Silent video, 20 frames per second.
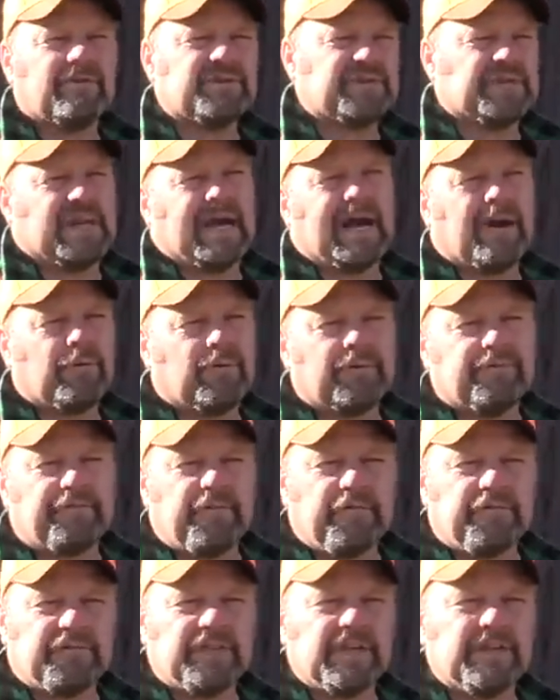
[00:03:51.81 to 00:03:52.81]
It's an hour and
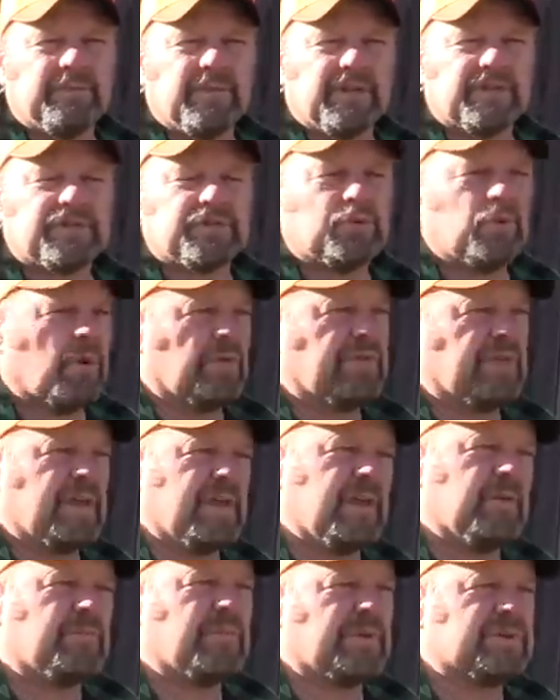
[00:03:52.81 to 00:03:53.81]
15 minutes north of
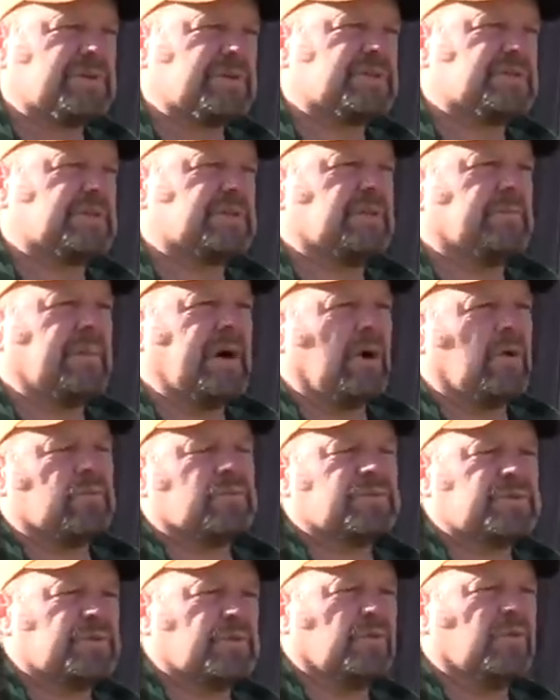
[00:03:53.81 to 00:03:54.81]
here, plus it's in the
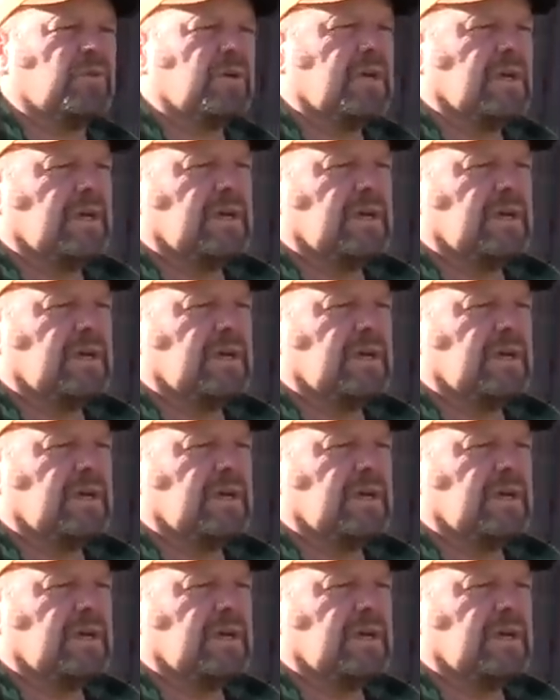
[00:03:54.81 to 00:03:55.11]
mountains, so